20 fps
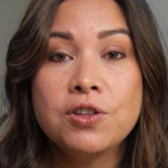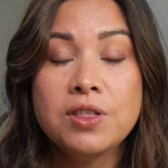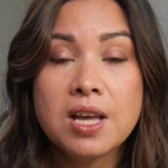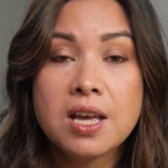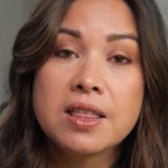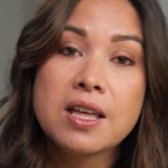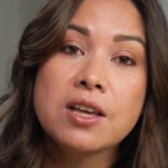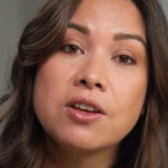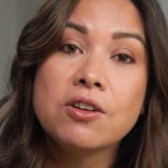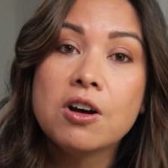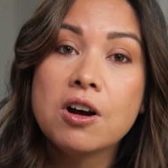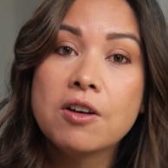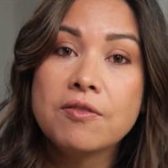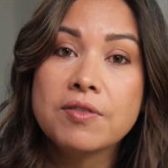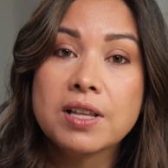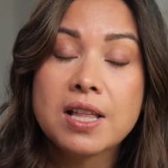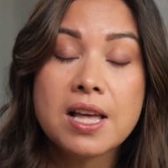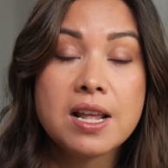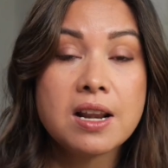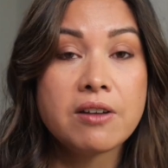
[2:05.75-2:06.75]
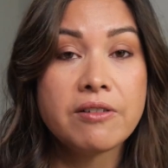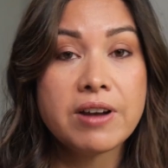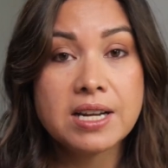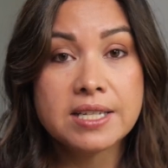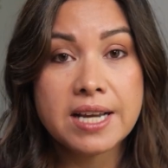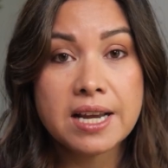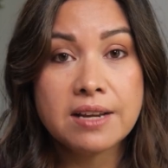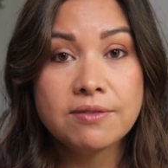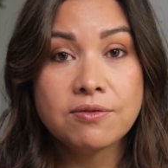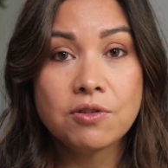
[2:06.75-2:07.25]
think that you're ovulating around
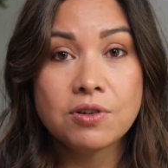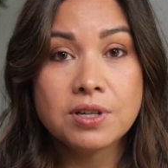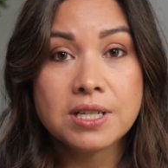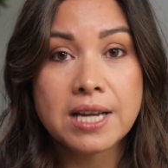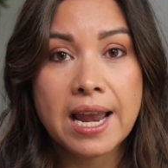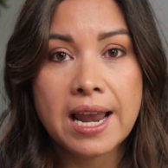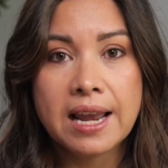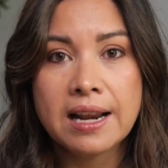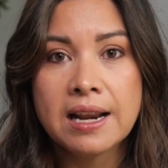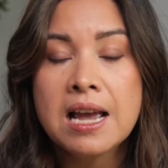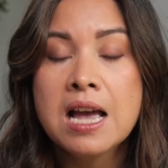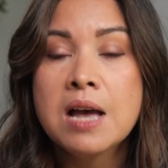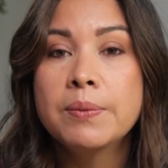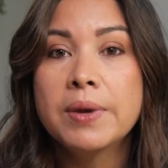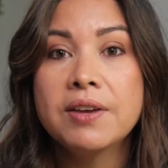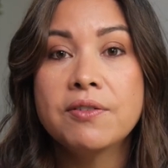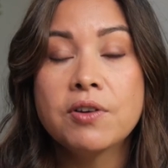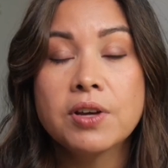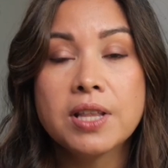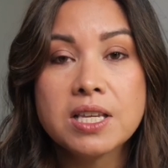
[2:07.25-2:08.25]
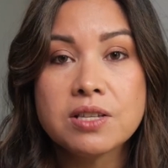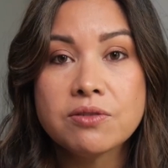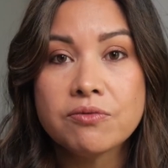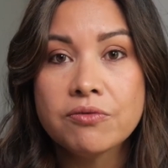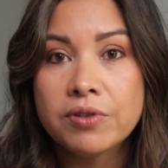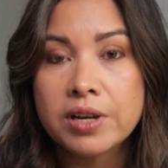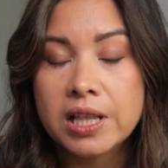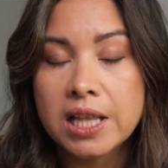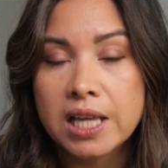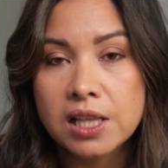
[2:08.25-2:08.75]
day 14, but you've got these
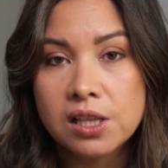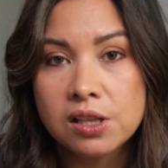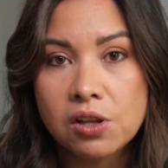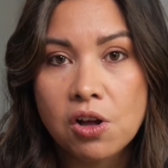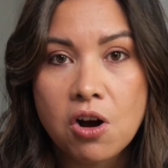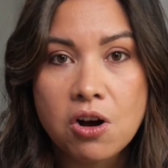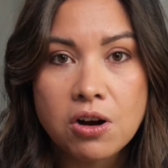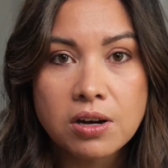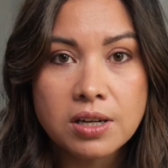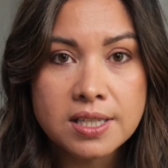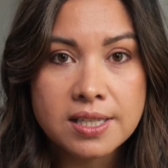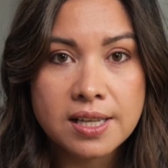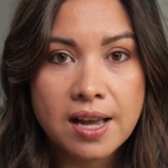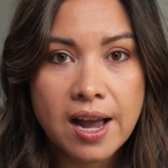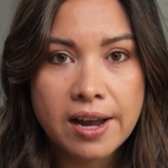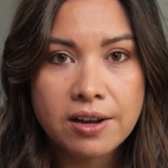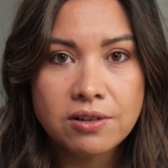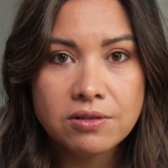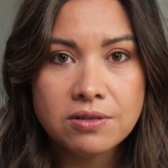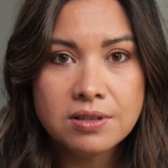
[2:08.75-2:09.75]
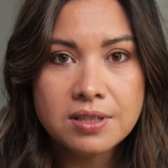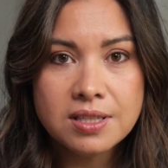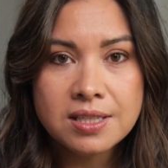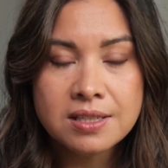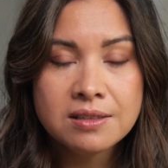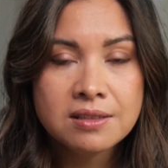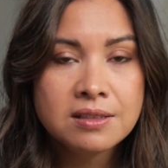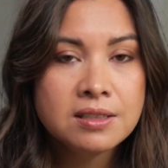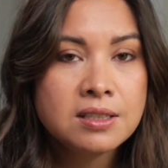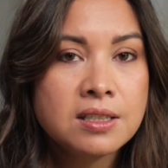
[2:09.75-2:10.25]
really long
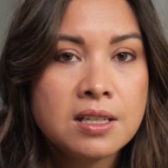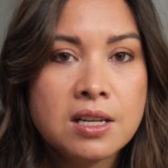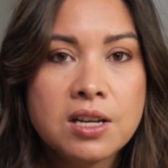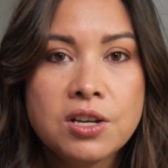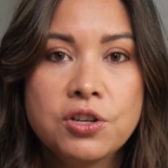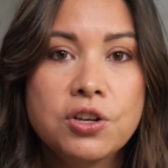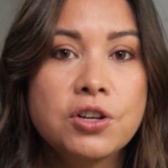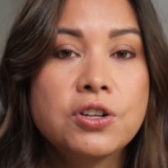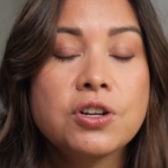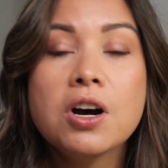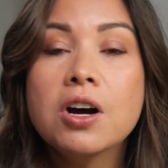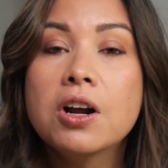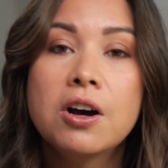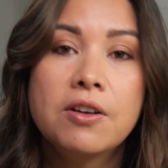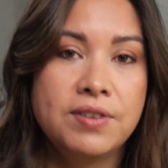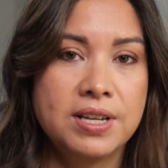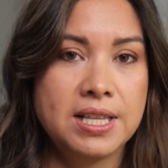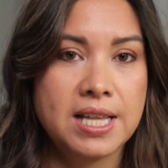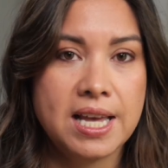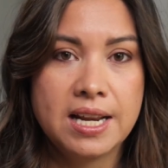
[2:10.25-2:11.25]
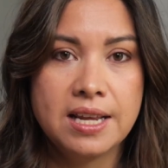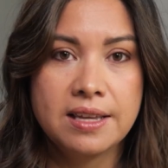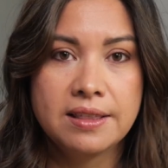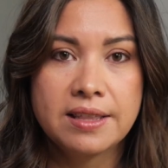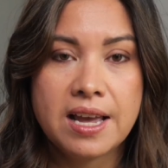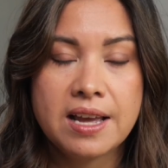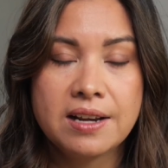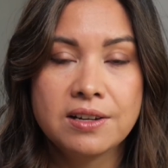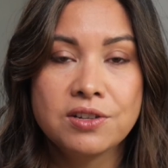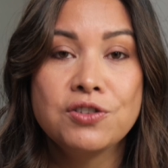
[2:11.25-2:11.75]
cycles, you're not ovulating
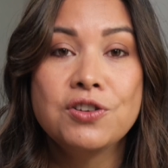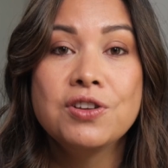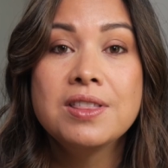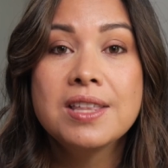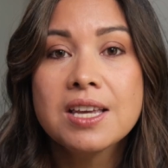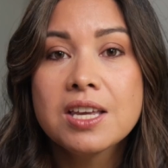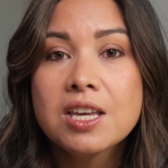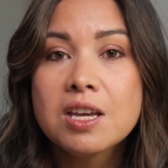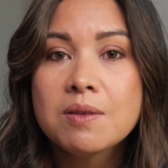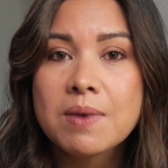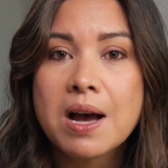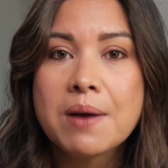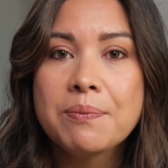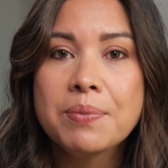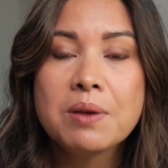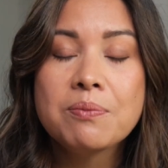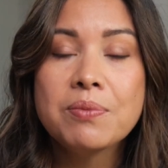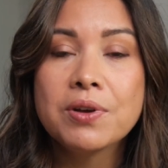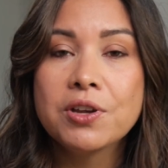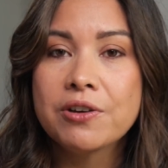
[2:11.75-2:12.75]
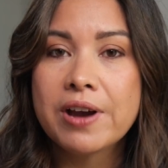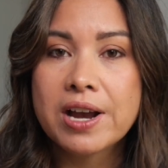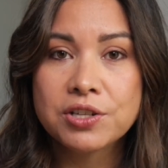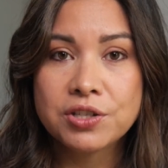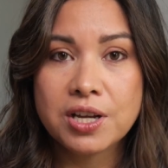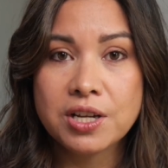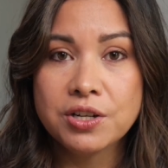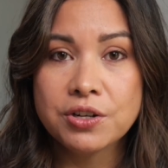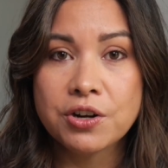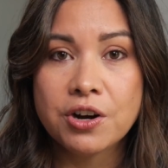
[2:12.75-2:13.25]
then. You think you might be, but you're
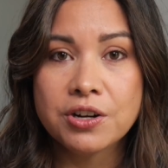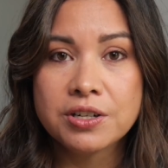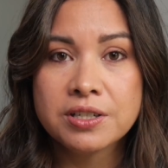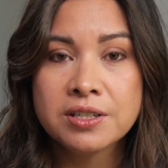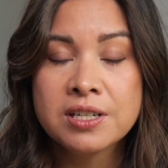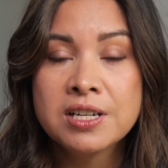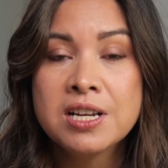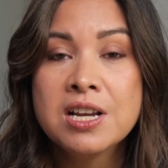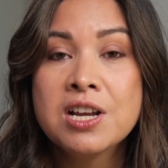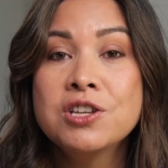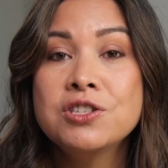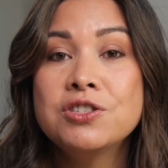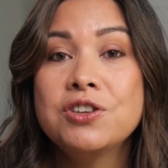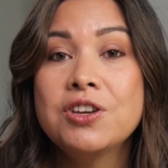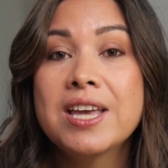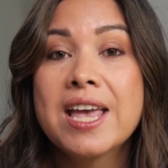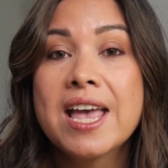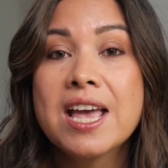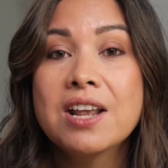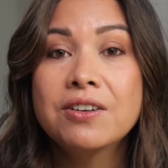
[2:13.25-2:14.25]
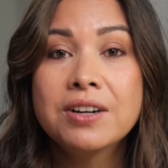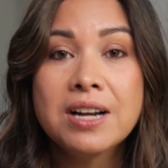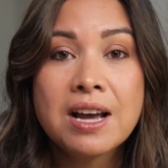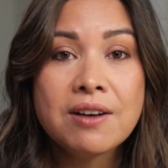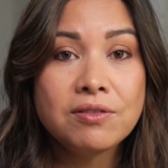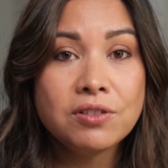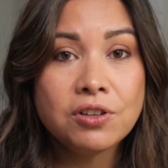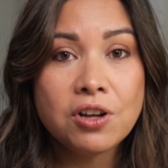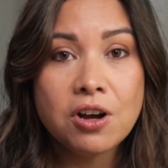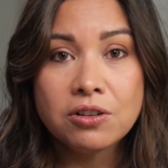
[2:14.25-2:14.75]
actually not. So you cannot
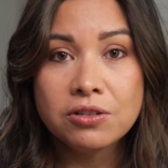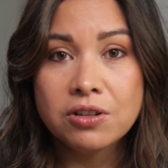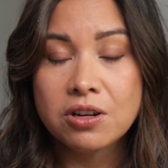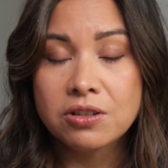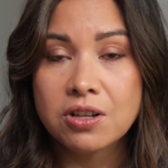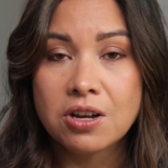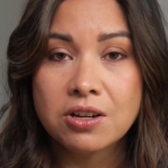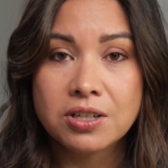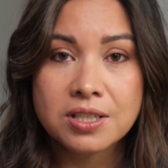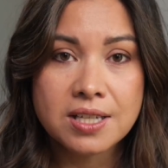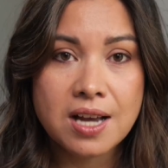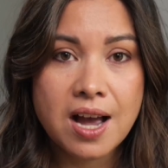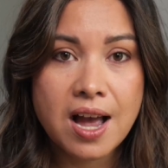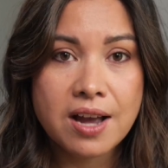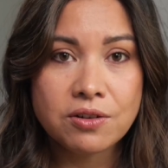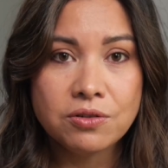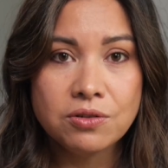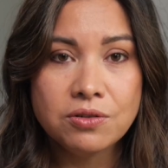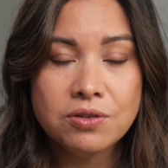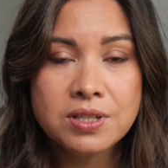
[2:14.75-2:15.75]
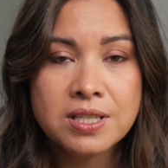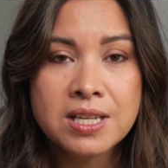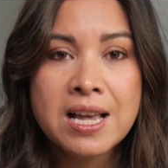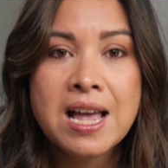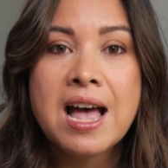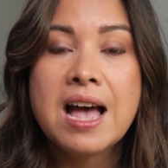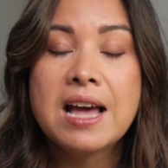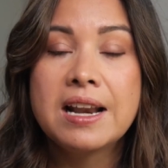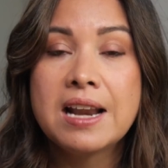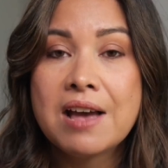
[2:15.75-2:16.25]
have long cycles
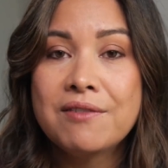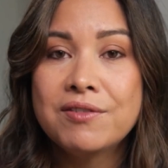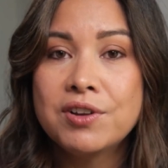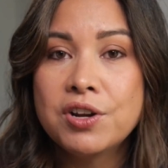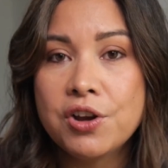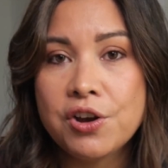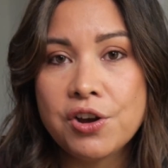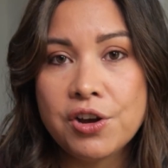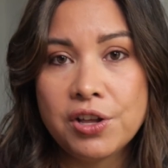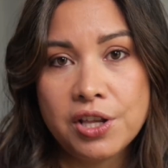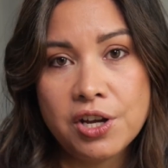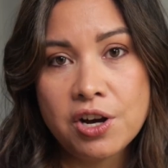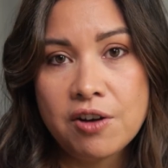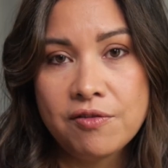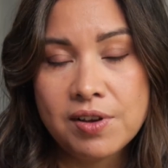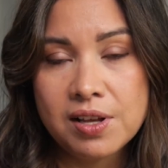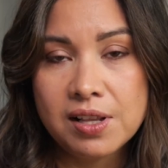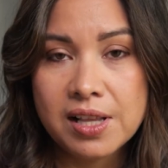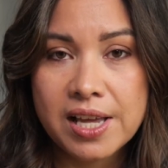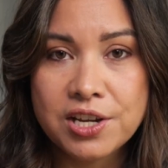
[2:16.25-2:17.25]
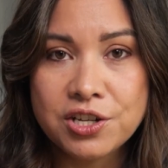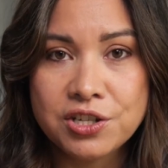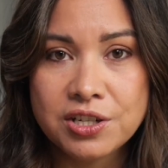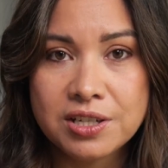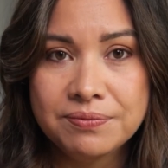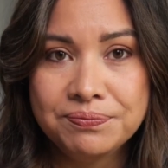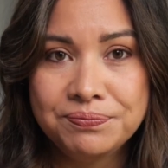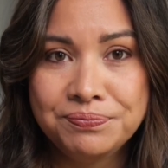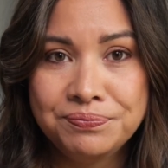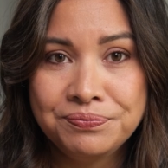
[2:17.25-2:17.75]
and have an early
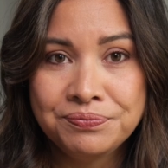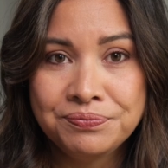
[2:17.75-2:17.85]
ovulation.